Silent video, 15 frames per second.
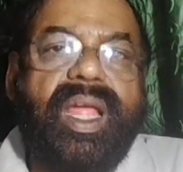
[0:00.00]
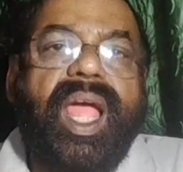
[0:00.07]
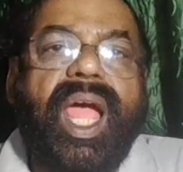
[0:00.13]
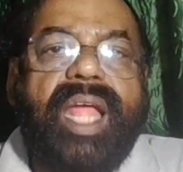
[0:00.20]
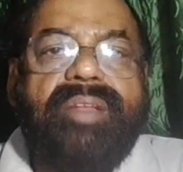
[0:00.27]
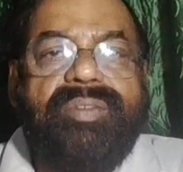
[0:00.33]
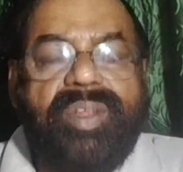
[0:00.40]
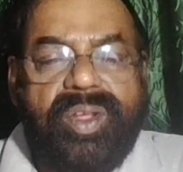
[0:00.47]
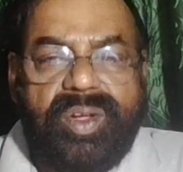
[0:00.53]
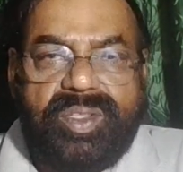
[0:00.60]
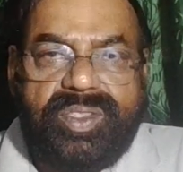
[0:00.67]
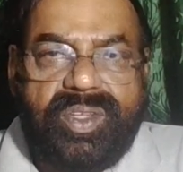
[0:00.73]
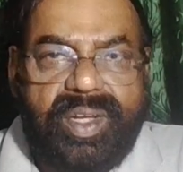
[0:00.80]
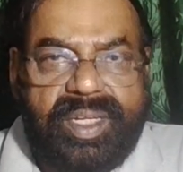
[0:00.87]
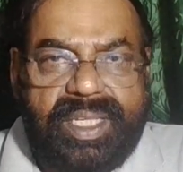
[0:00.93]
And we
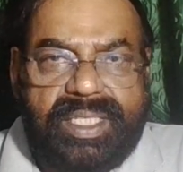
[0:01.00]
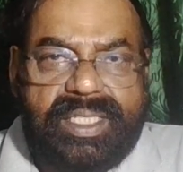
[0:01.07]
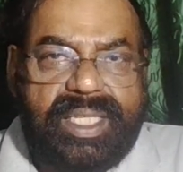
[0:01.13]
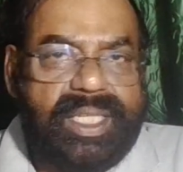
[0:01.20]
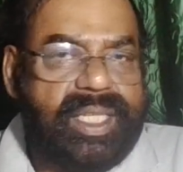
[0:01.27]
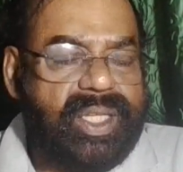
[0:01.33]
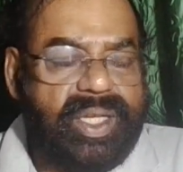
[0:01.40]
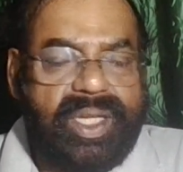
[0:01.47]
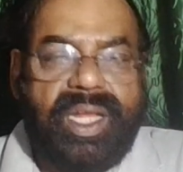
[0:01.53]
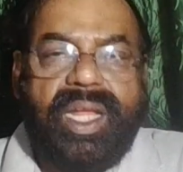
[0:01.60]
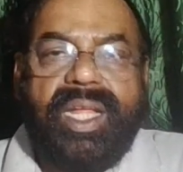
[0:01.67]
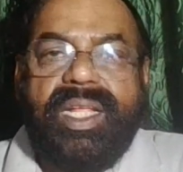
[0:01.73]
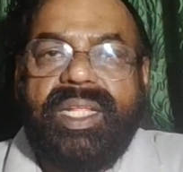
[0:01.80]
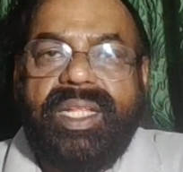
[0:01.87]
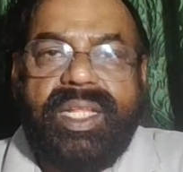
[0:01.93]
also understand that
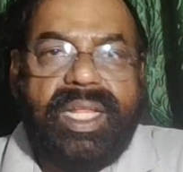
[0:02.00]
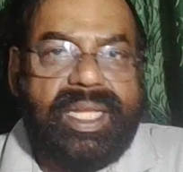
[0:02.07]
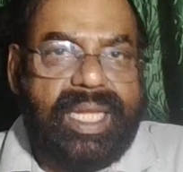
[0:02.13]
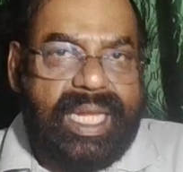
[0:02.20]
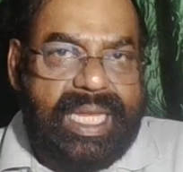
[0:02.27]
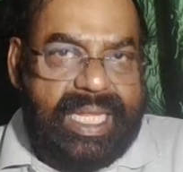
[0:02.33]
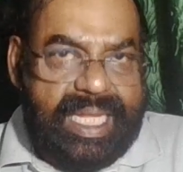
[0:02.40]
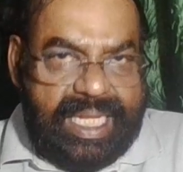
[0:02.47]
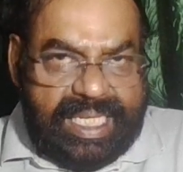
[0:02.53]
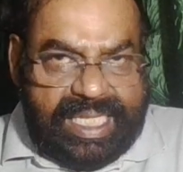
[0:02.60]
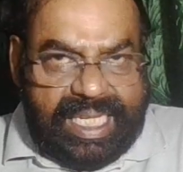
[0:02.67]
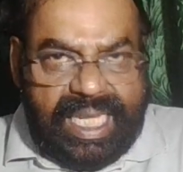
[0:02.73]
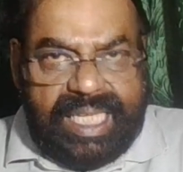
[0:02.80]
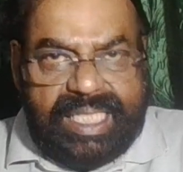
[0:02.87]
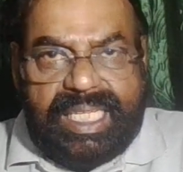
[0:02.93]
in this
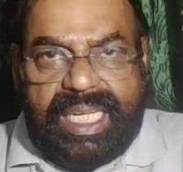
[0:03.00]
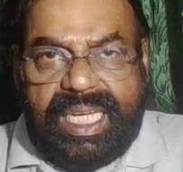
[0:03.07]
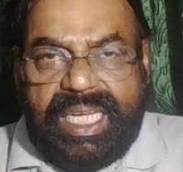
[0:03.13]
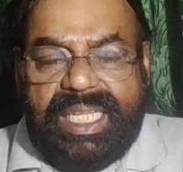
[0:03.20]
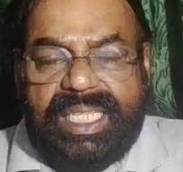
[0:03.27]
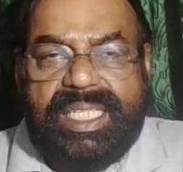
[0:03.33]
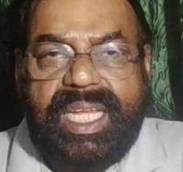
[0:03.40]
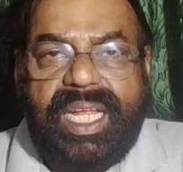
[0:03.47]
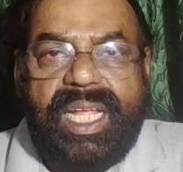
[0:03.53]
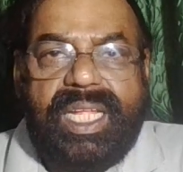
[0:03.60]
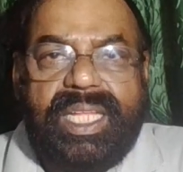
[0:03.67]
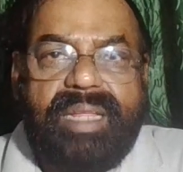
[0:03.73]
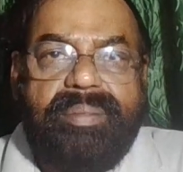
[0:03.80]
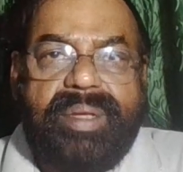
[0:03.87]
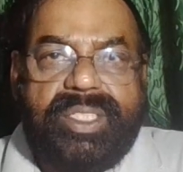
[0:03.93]
case at least,
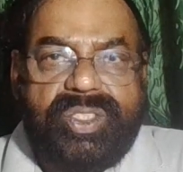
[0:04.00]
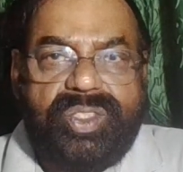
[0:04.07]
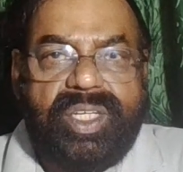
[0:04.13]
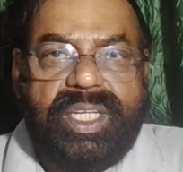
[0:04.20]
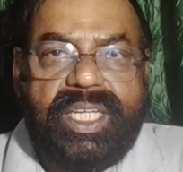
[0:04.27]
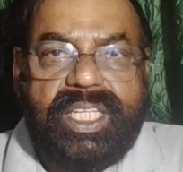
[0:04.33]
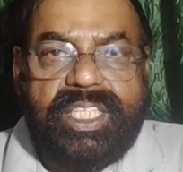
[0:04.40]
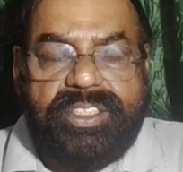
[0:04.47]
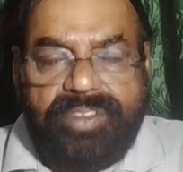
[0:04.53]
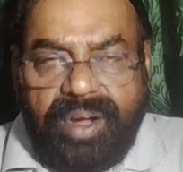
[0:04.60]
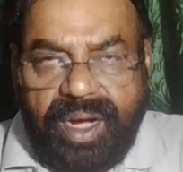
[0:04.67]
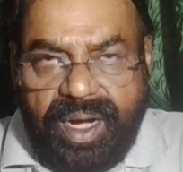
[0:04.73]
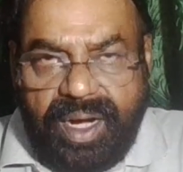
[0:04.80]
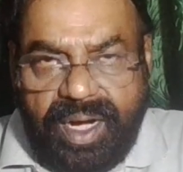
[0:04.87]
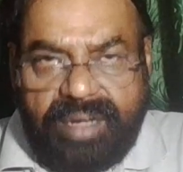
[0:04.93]
the maturity is
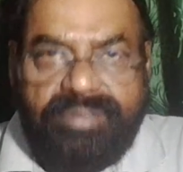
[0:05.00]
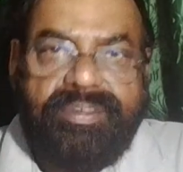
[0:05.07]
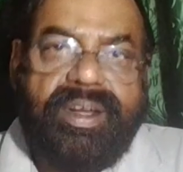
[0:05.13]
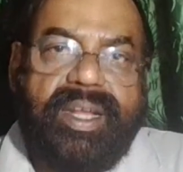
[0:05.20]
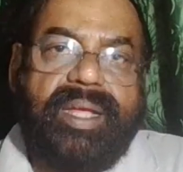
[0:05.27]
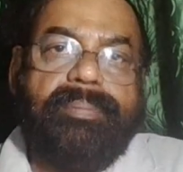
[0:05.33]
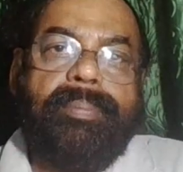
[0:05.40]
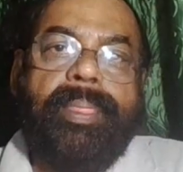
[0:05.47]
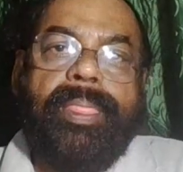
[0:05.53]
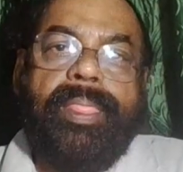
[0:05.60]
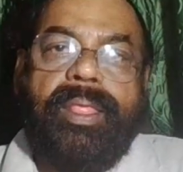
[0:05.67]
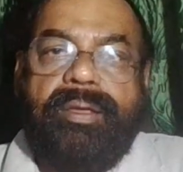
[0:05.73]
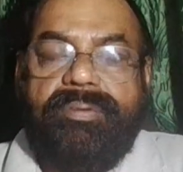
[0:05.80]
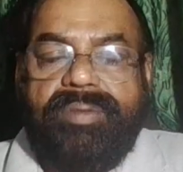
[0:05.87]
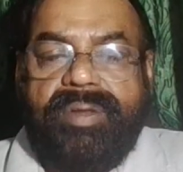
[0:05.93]
far flung
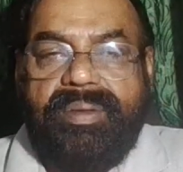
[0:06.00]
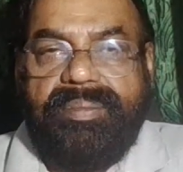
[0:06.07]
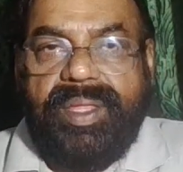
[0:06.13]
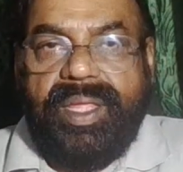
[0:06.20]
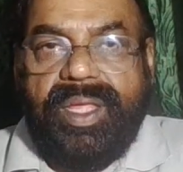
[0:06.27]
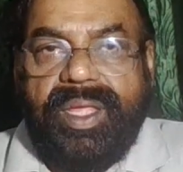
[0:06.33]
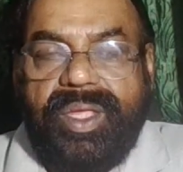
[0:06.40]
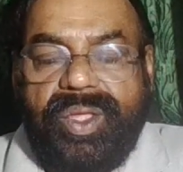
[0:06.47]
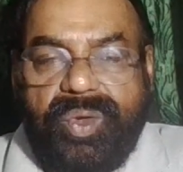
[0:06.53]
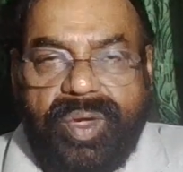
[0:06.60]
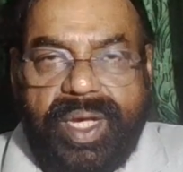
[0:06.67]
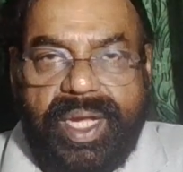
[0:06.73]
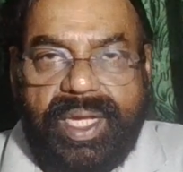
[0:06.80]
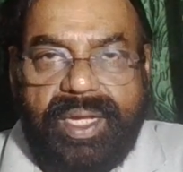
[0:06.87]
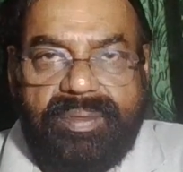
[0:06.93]
from you
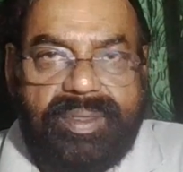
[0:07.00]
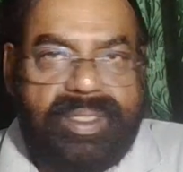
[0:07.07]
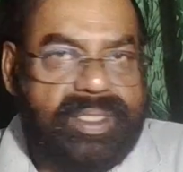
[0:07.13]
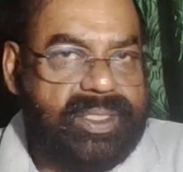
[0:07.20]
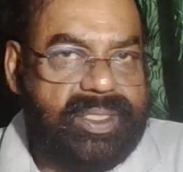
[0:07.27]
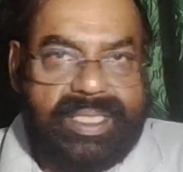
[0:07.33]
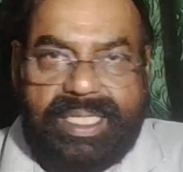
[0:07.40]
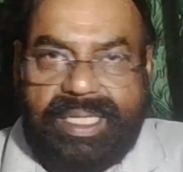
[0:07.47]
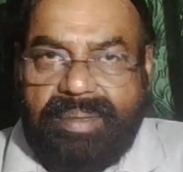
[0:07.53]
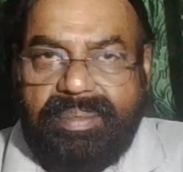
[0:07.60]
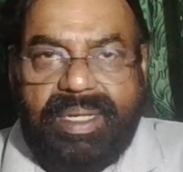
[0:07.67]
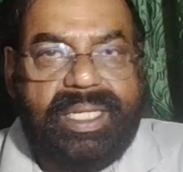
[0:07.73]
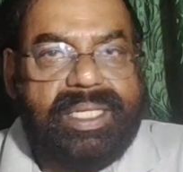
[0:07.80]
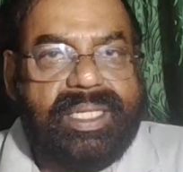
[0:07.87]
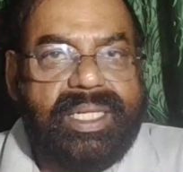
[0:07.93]
kind of things.
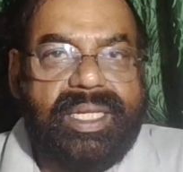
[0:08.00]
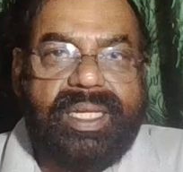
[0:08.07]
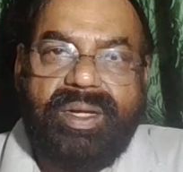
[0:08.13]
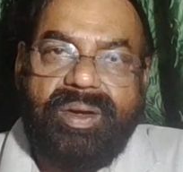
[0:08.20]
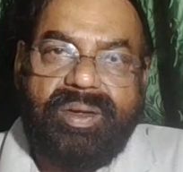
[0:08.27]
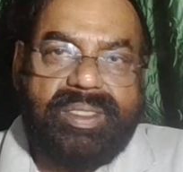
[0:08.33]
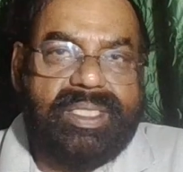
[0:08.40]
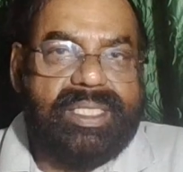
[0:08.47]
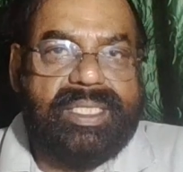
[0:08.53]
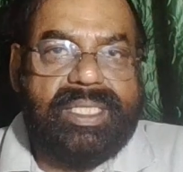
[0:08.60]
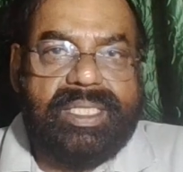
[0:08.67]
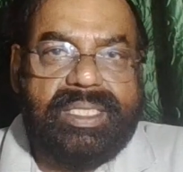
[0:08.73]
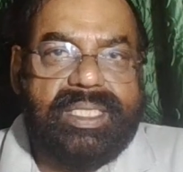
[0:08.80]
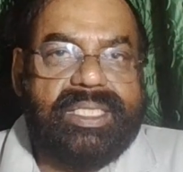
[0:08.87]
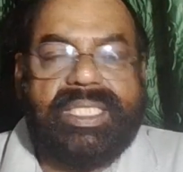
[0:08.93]
Stability,
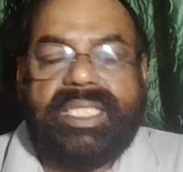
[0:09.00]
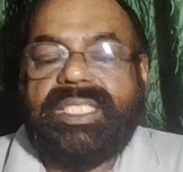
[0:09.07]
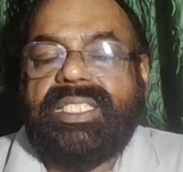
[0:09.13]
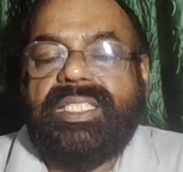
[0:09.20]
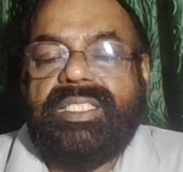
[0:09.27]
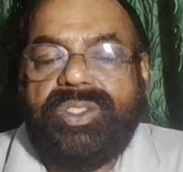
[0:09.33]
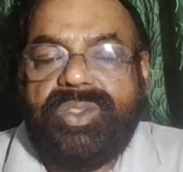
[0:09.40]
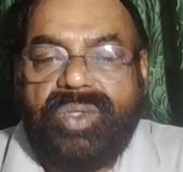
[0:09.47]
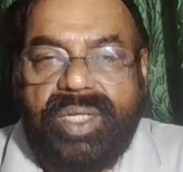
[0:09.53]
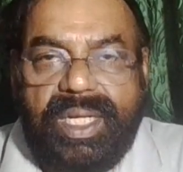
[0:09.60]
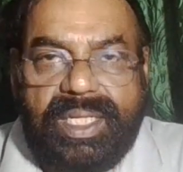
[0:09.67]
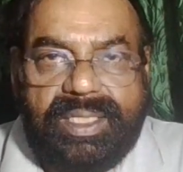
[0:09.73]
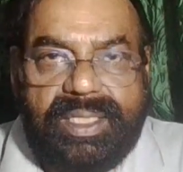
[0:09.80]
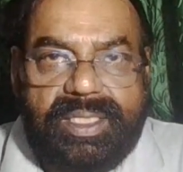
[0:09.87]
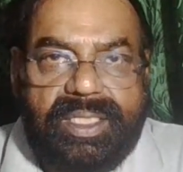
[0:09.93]
consistency, such things don't
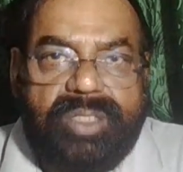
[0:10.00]
exist.